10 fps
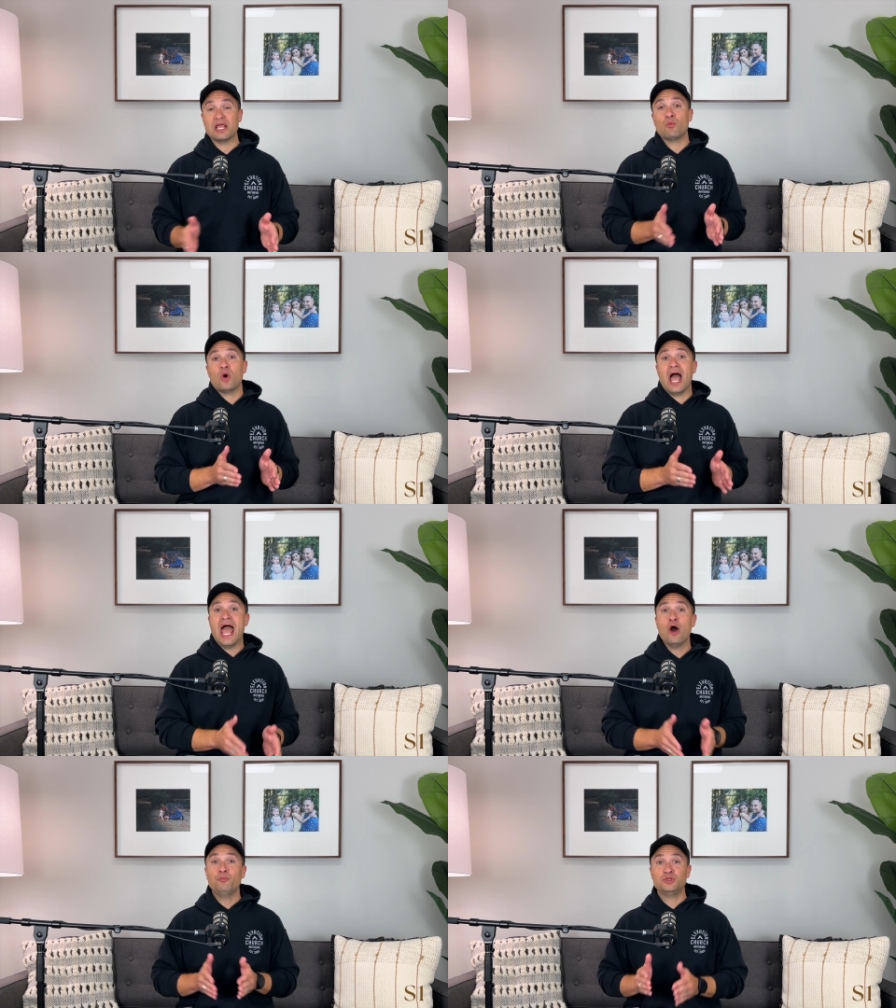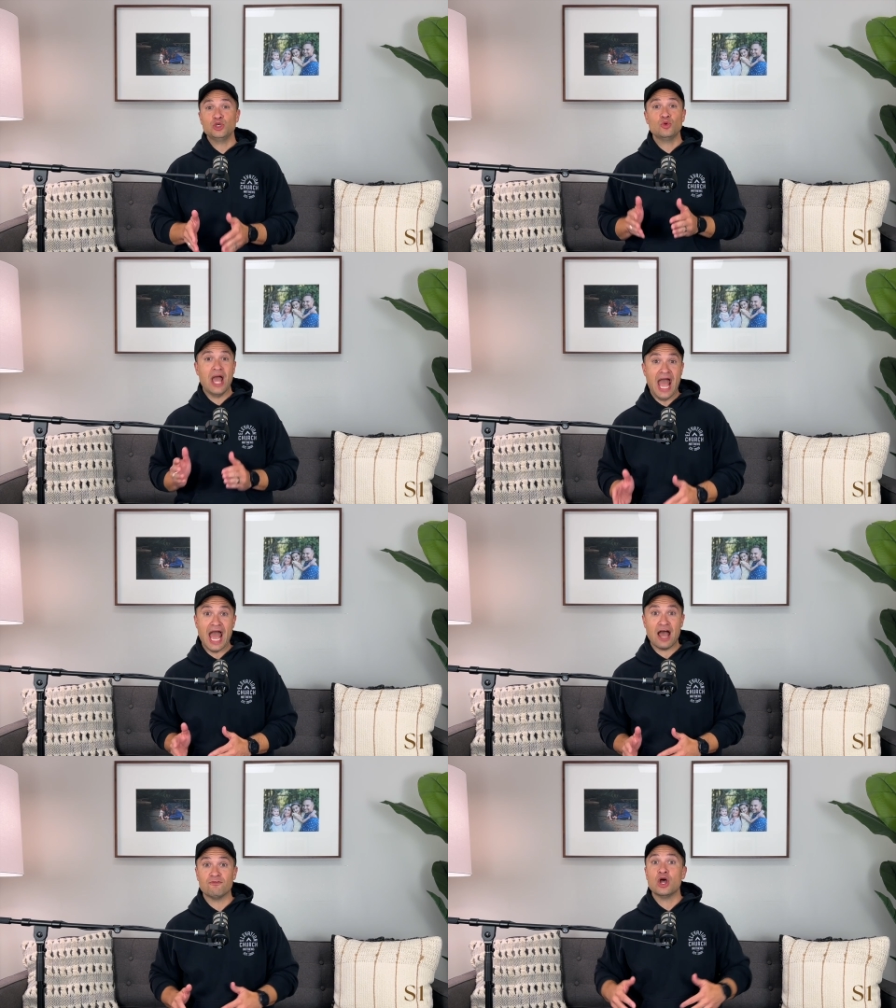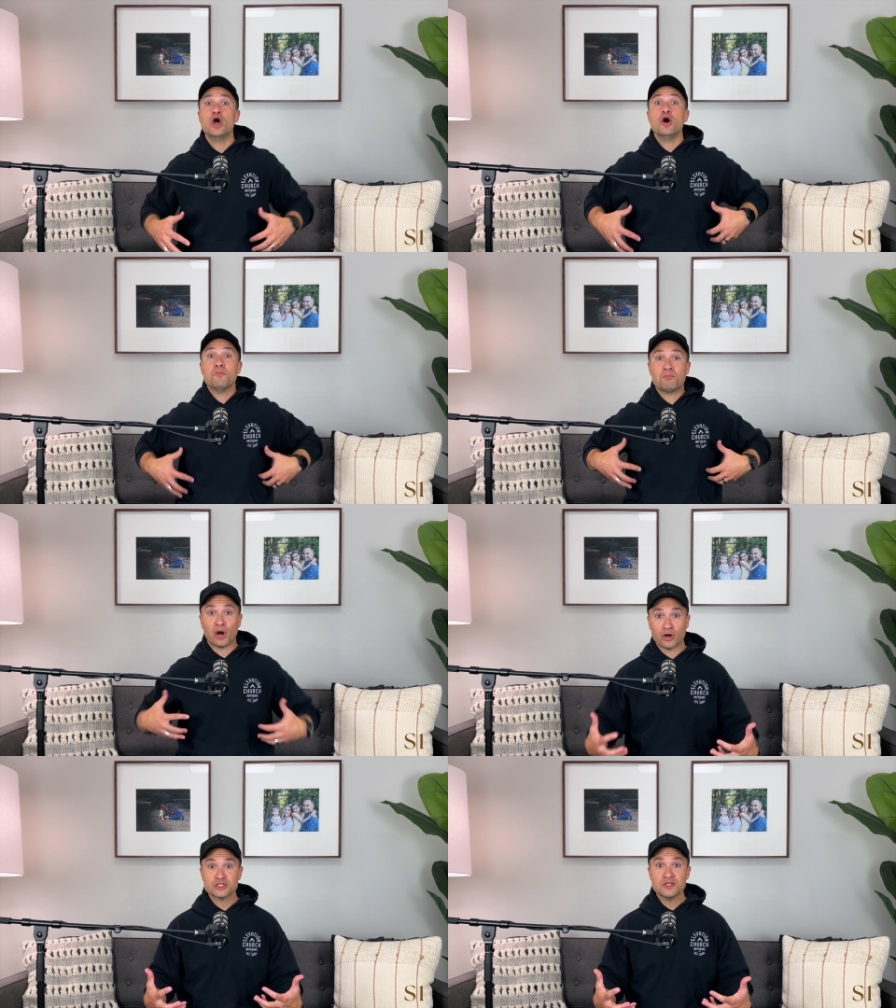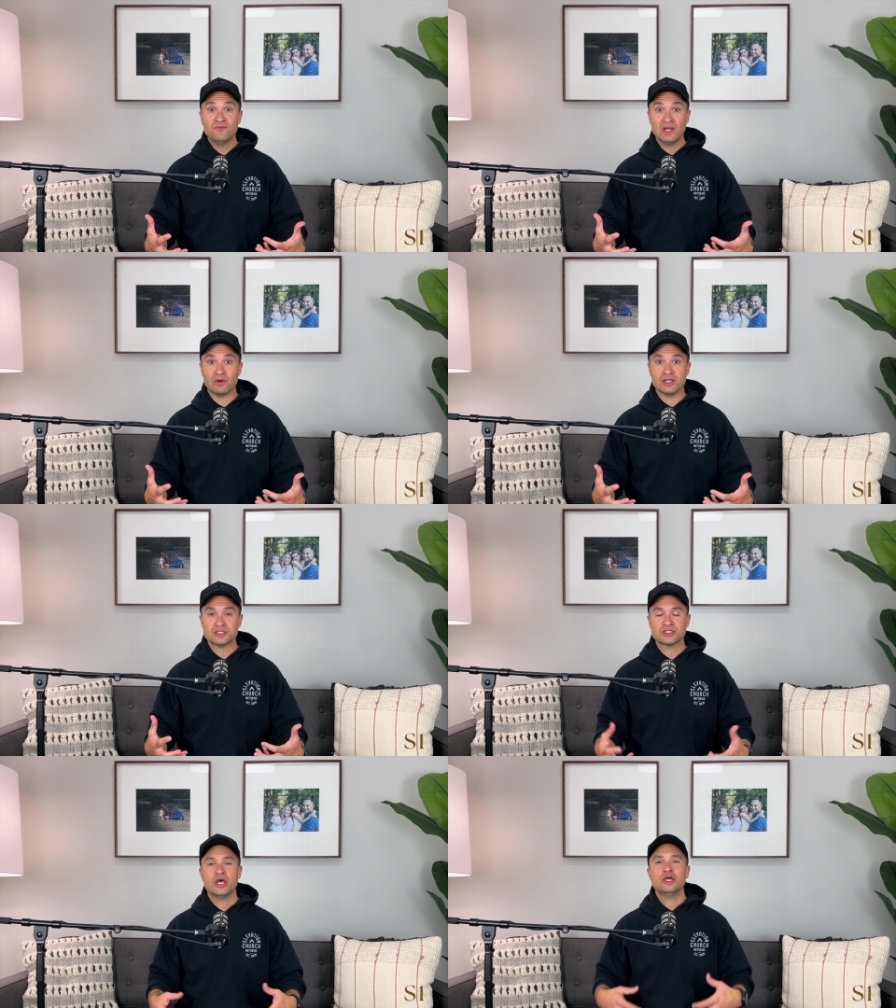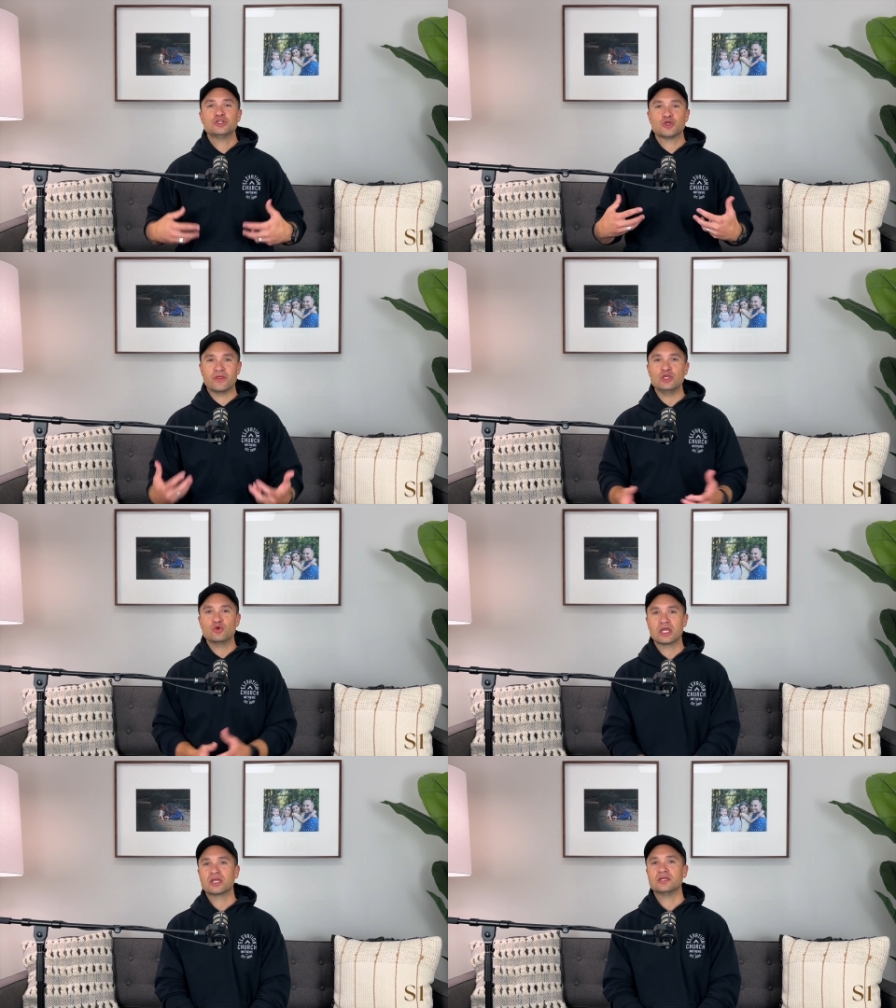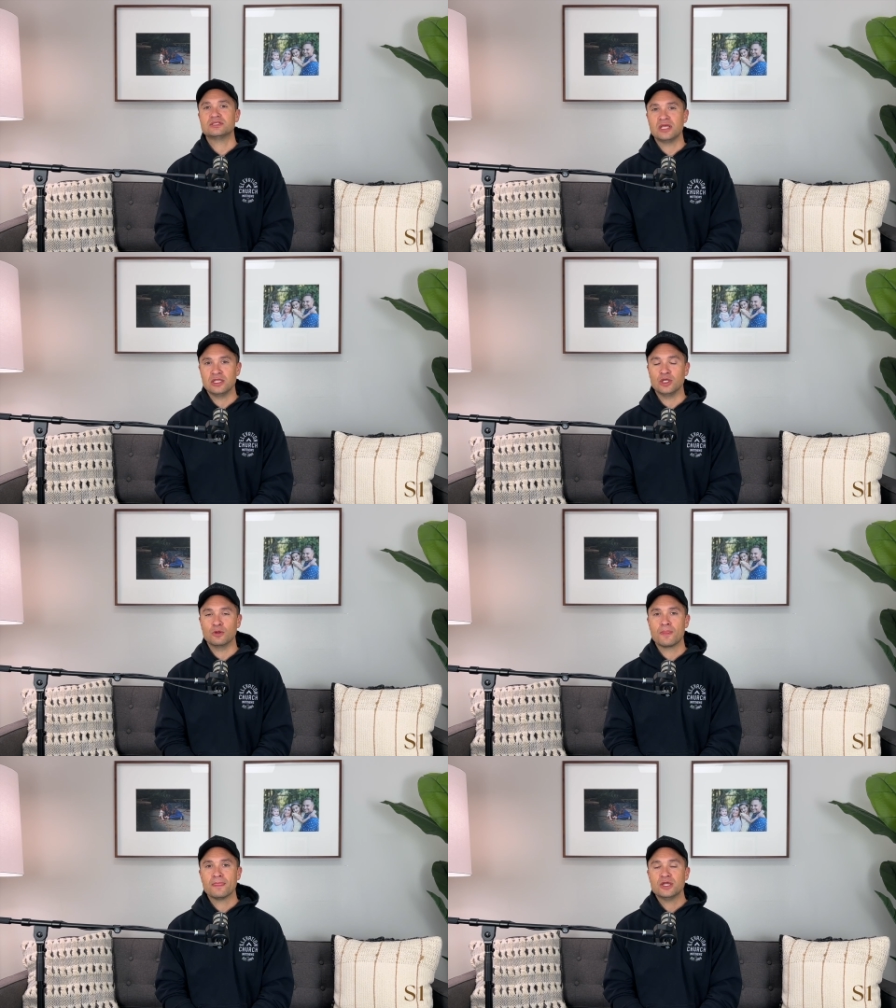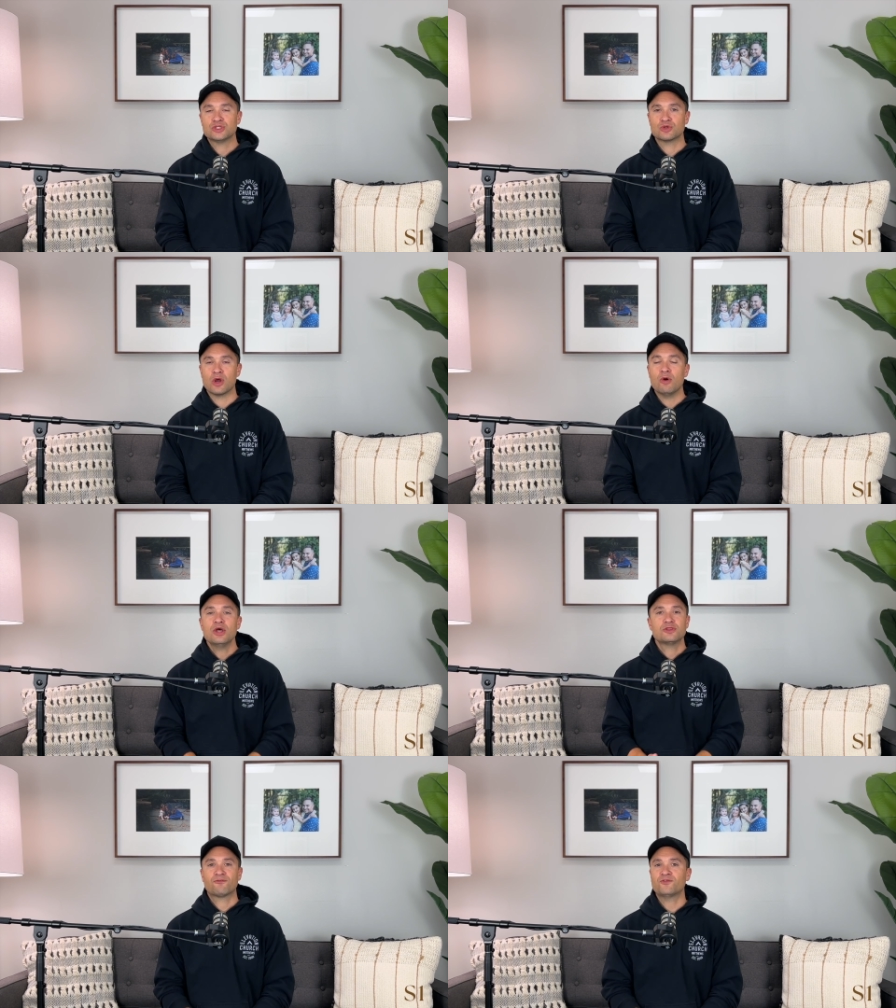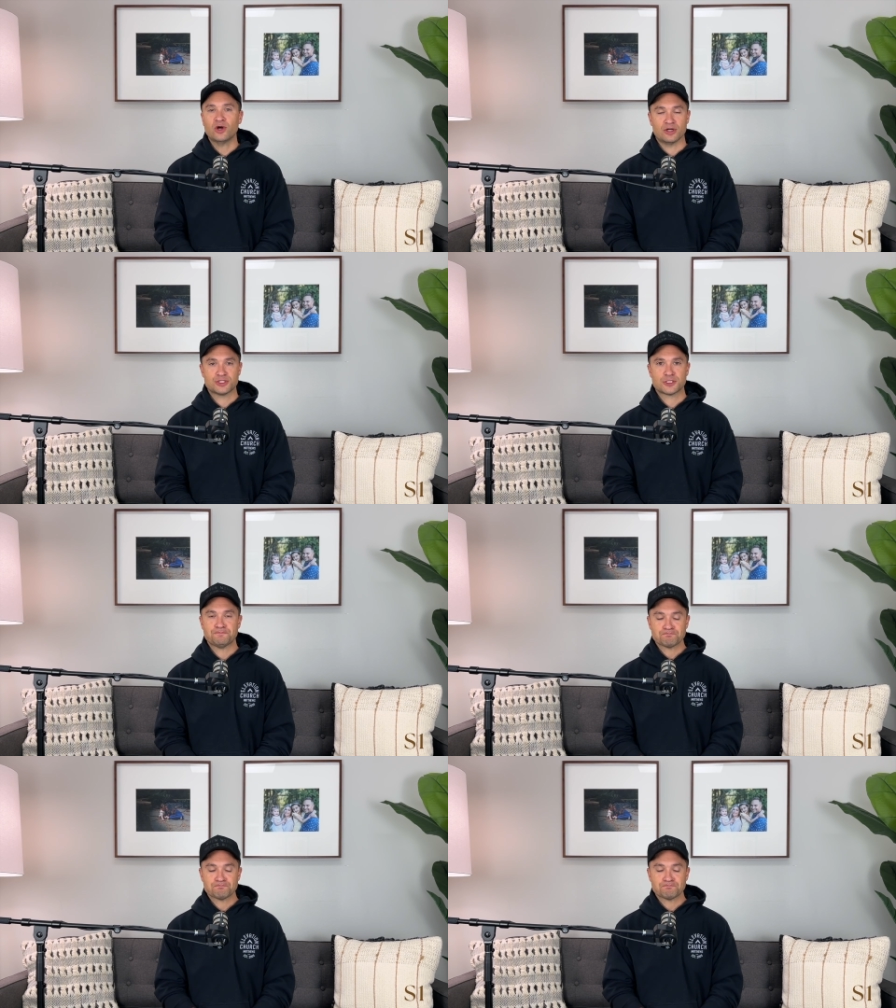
It will help you have perseverance so that you can continue to grow. The first